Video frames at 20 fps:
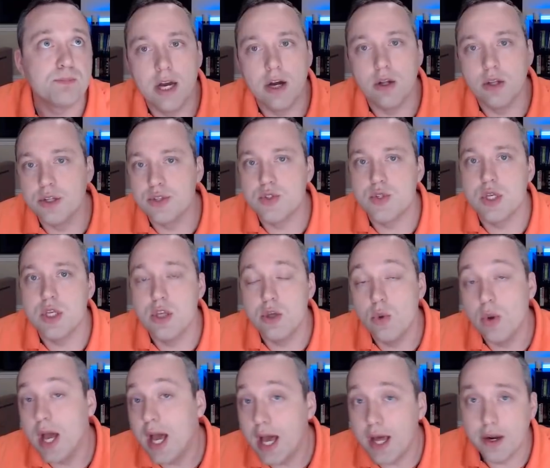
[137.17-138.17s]
Now, let's say
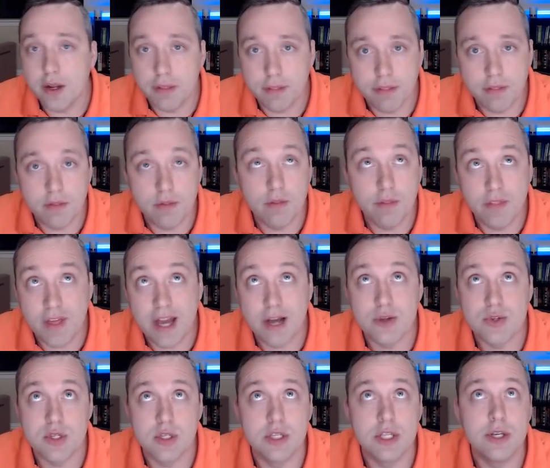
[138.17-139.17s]
you had a
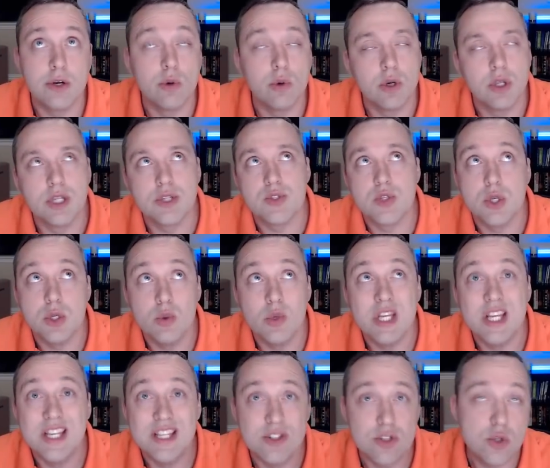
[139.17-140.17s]
thousand Lino, or let's say
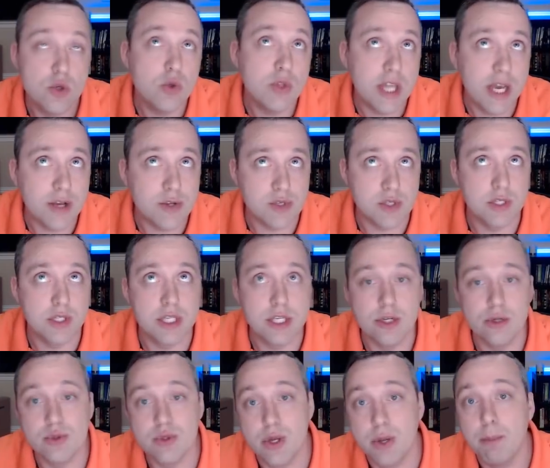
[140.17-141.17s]
you need 2,000
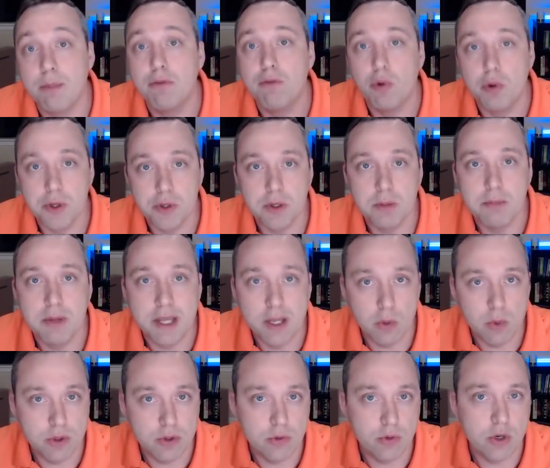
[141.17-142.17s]
Lino to, before you can
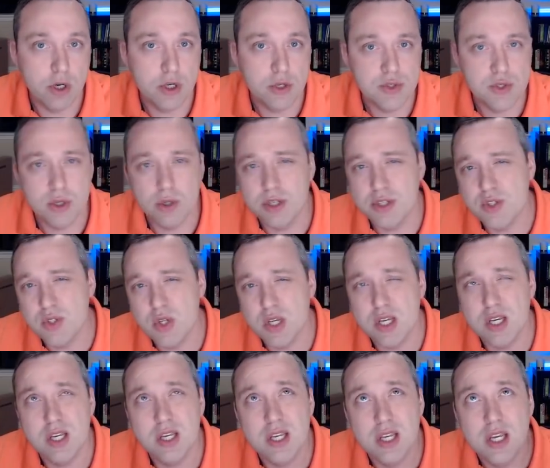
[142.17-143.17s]
make a withdrawal. So let's
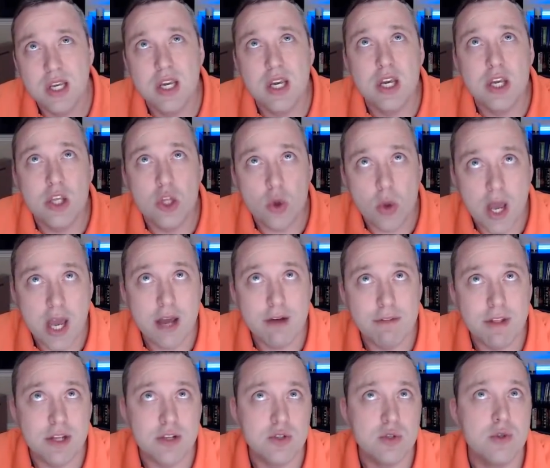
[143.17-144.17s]
say you
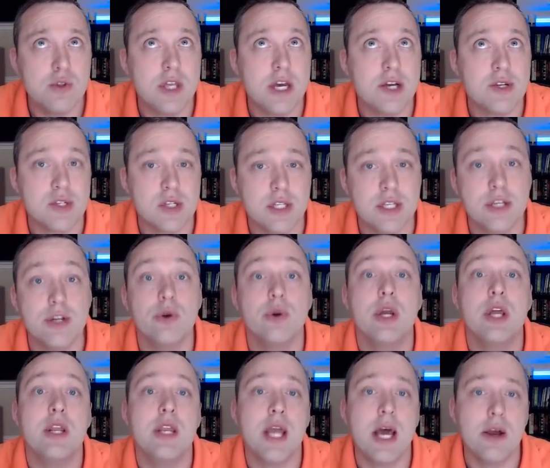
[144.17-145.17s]
have that 2,000
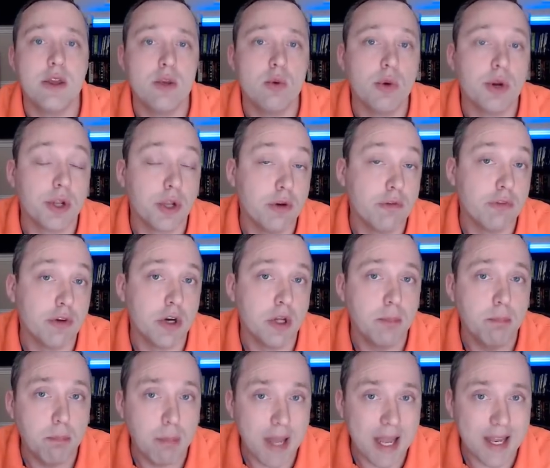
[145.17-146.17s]
Lino and now you want to
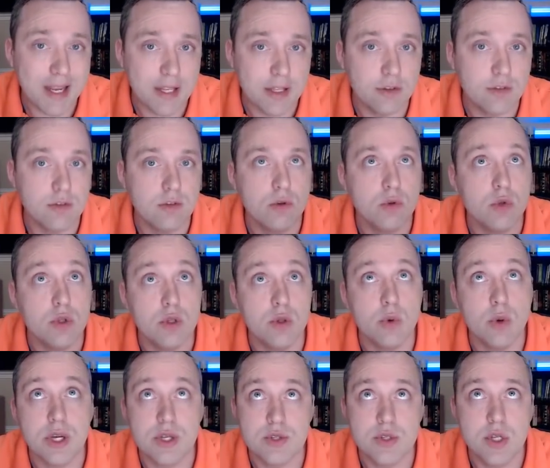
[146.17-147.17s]
convert it back into
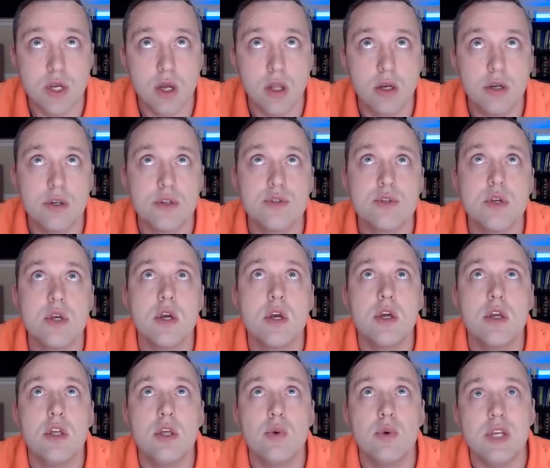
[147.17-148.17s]
US dollars.
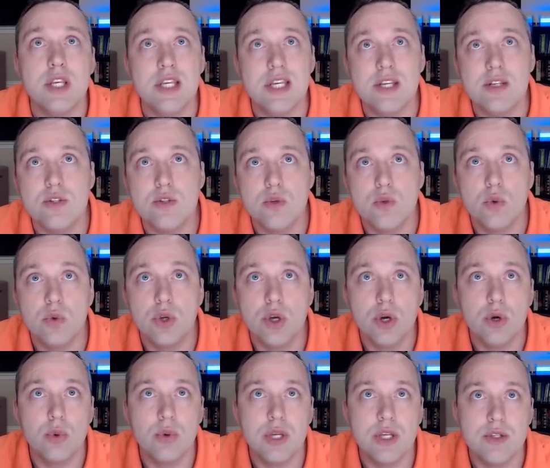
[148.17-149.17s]
You would need to
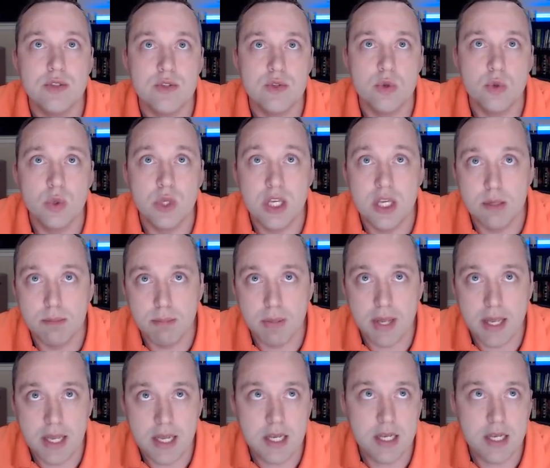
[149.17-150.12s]
go into get